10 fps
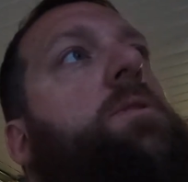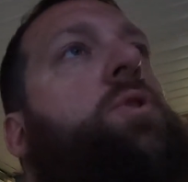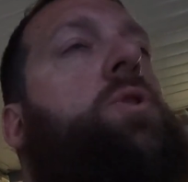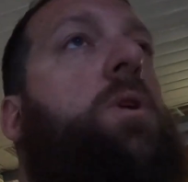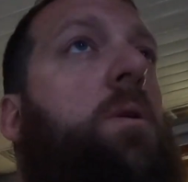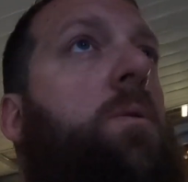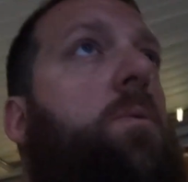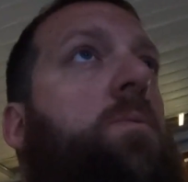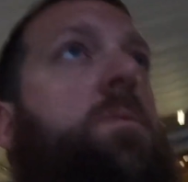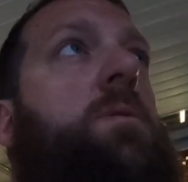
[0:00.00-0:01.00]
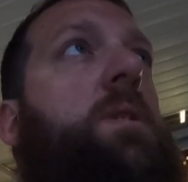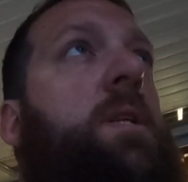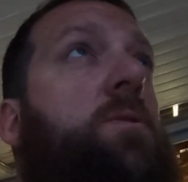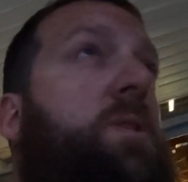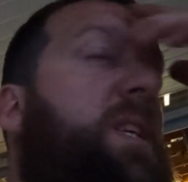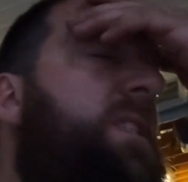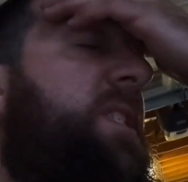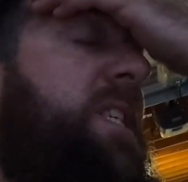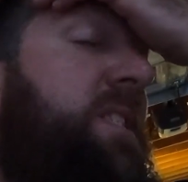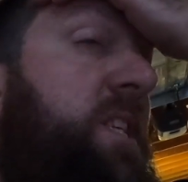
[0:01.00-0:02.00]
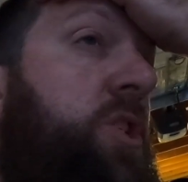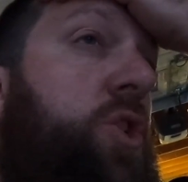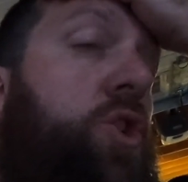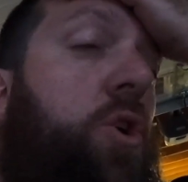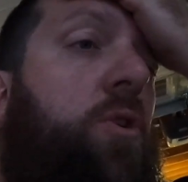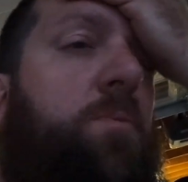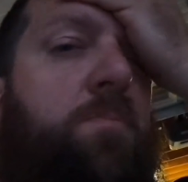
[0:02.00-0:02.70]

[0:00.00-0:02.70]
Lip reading: So, and there's like a 60 shirt